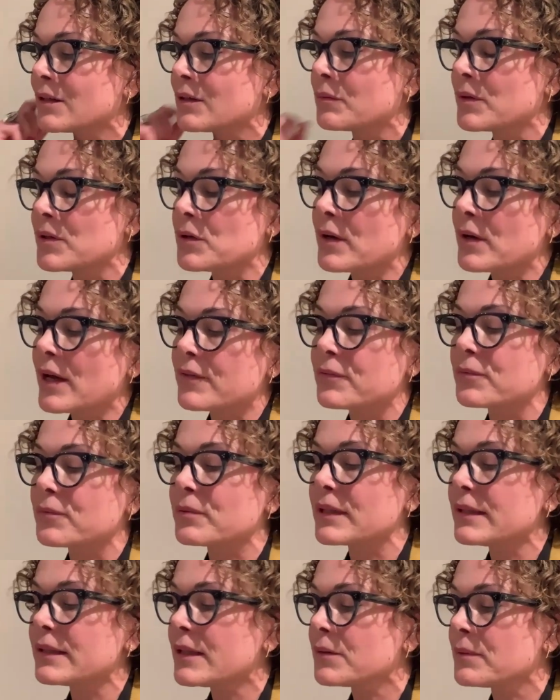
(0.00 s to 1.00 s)
When you have
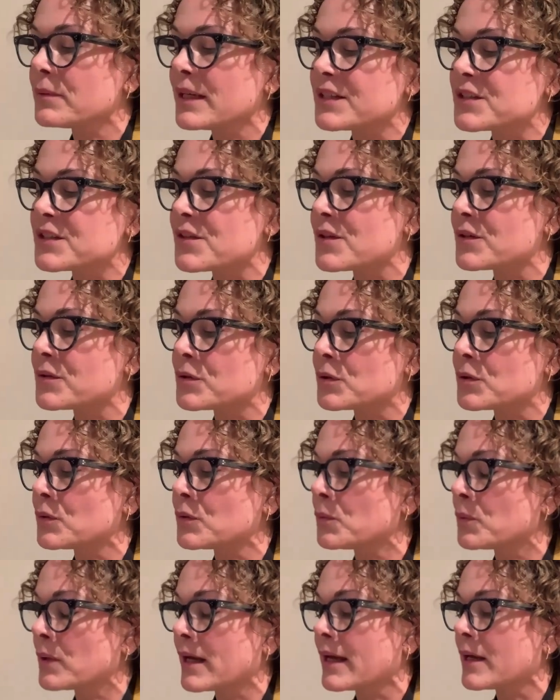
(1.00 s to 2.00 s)
really reached the
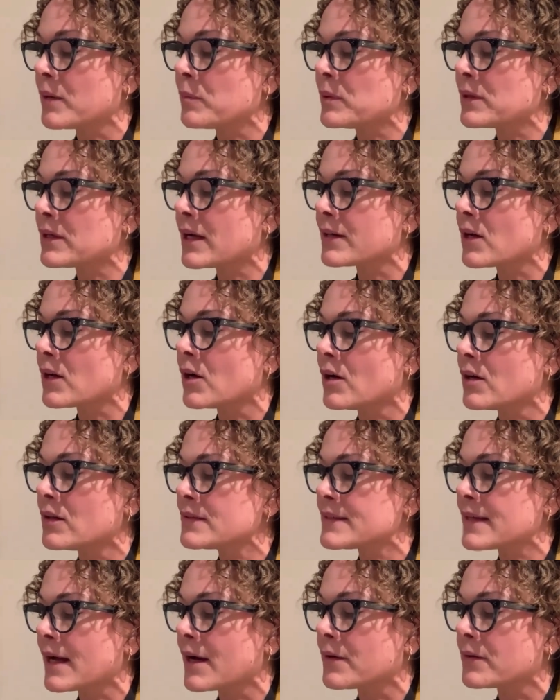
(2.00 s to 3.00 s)
true way beyond
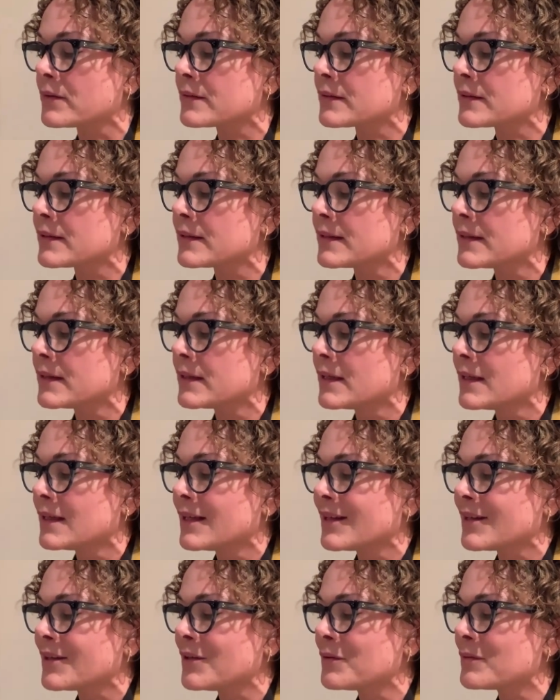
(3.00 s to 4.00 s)
all doubt,
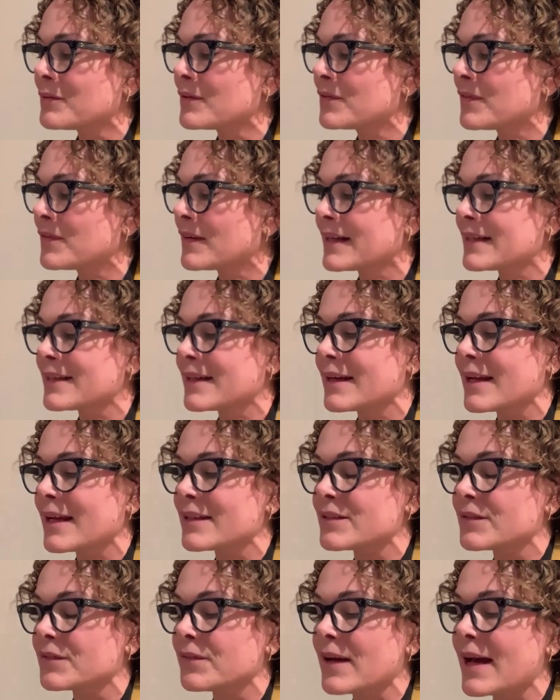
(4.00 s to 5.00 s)
you will find it
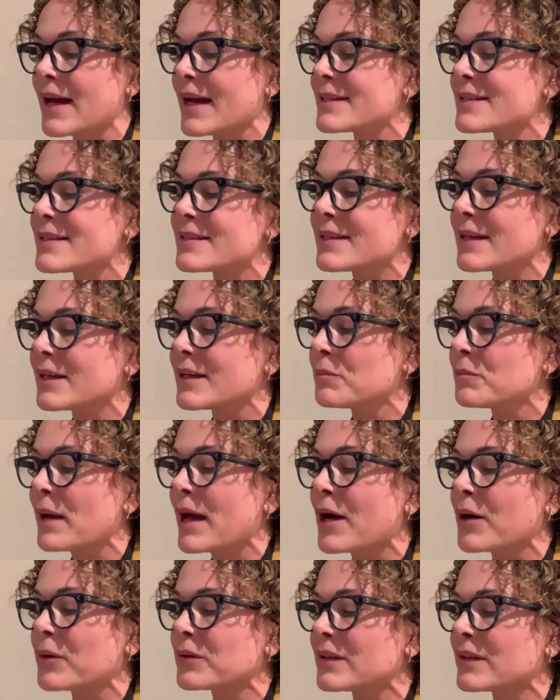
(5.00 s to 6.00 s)
as vast and
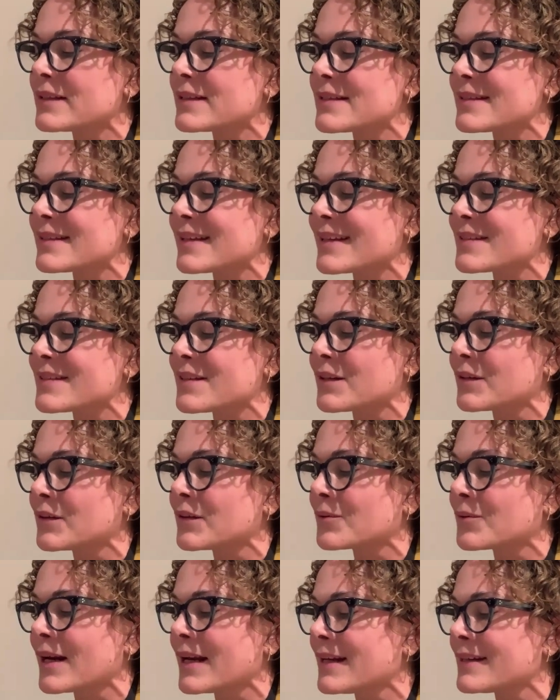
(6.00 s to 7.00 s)
boundless as the
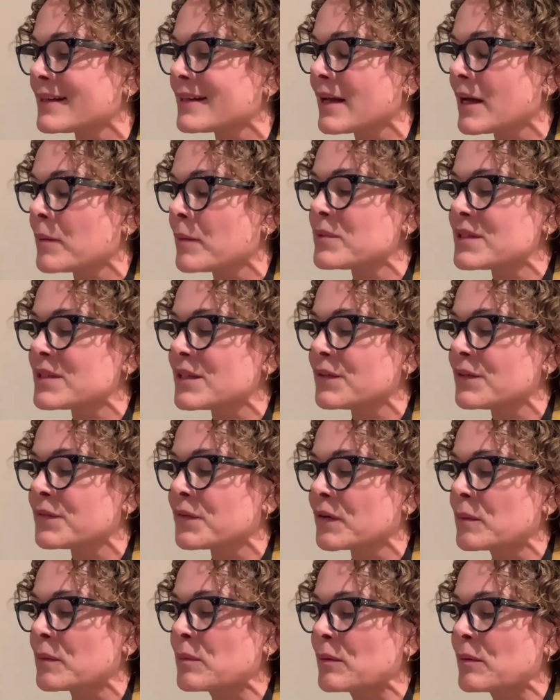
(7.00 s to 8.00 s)
great empty
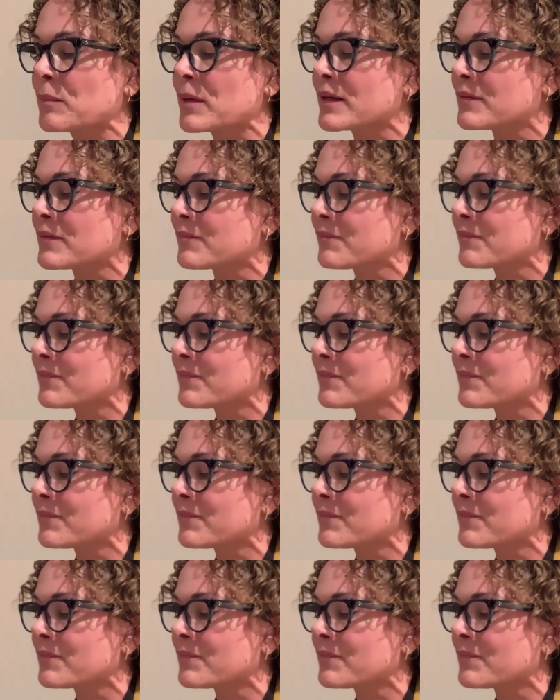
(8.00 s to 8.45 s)
firmament.